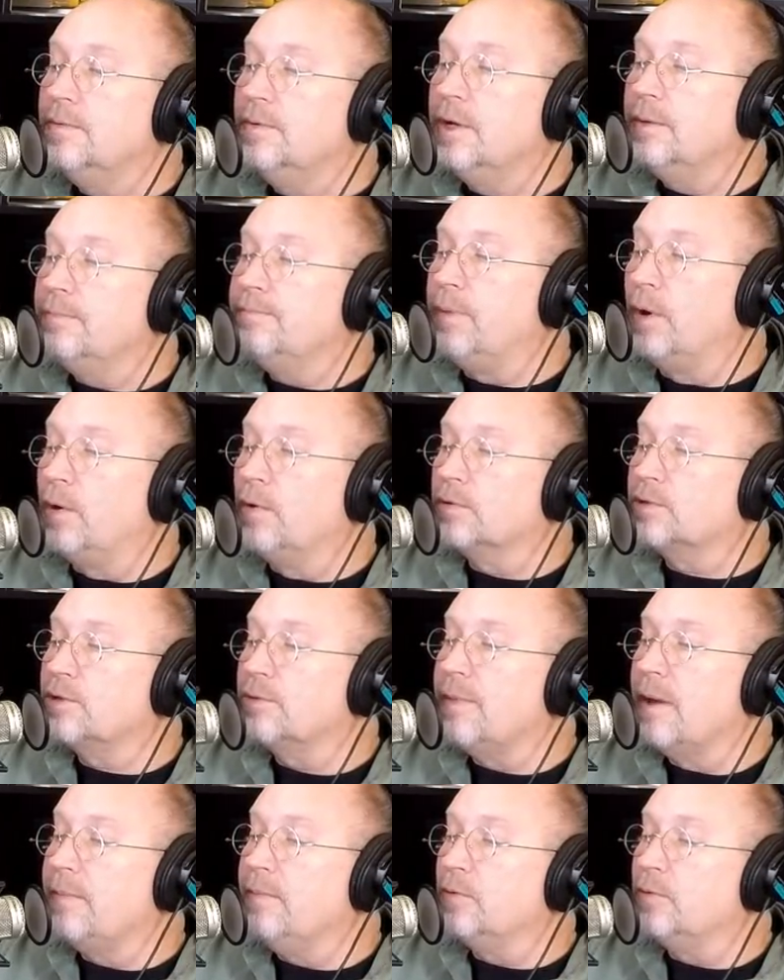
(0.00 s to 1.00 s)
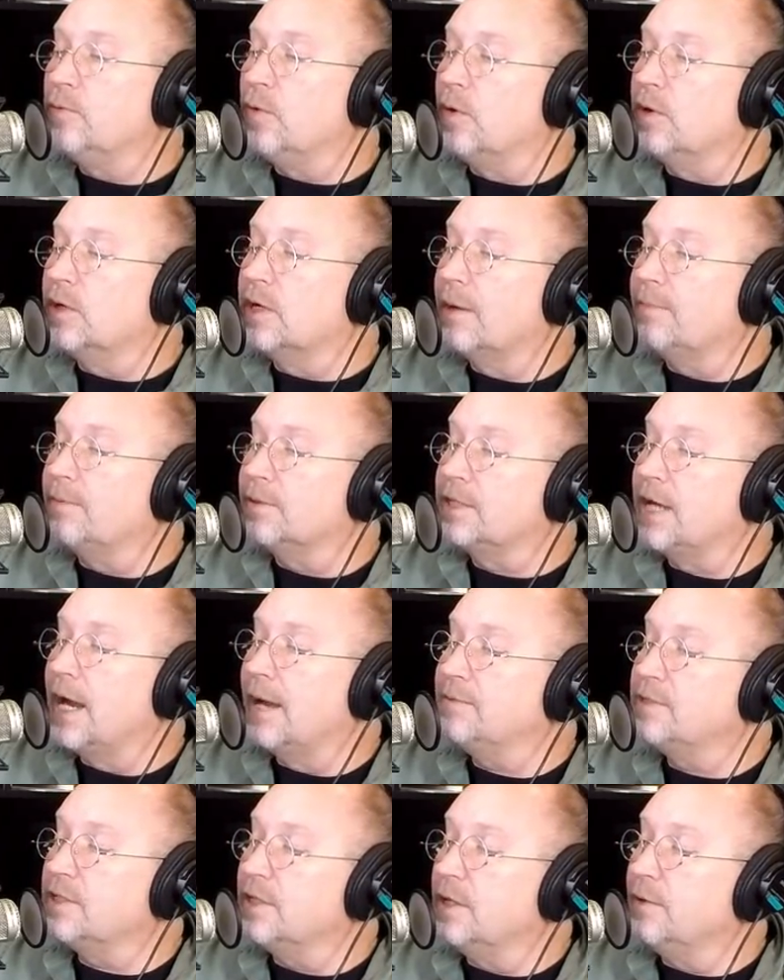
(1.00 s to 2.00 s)
would it bolt or maybe roar a couple
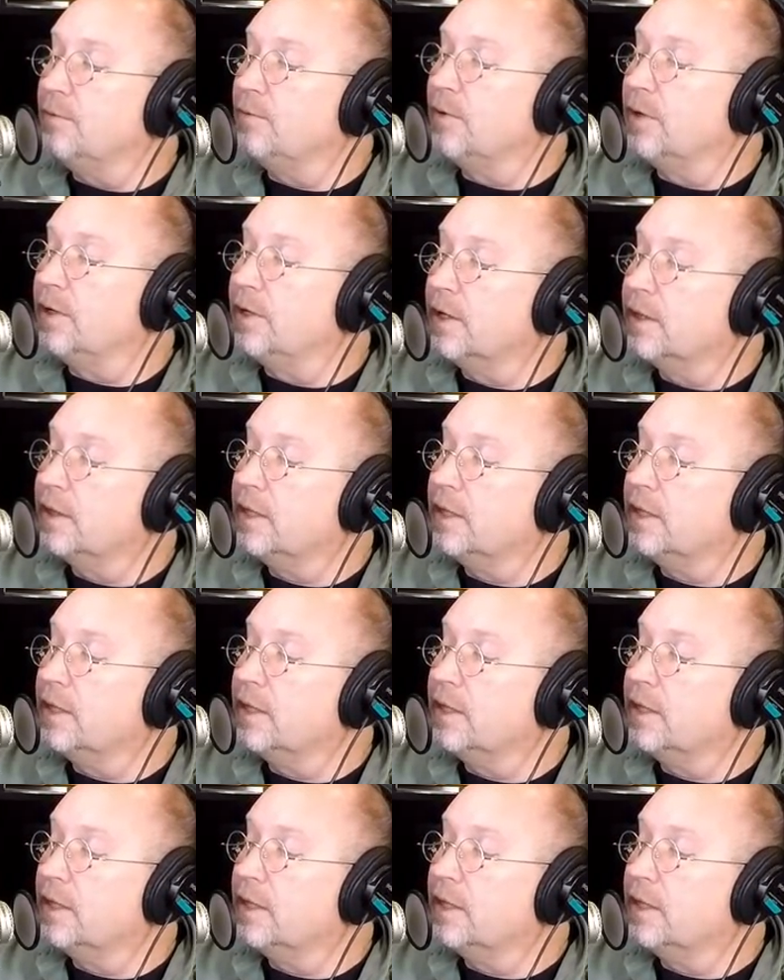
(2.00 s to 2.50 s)
times and then run?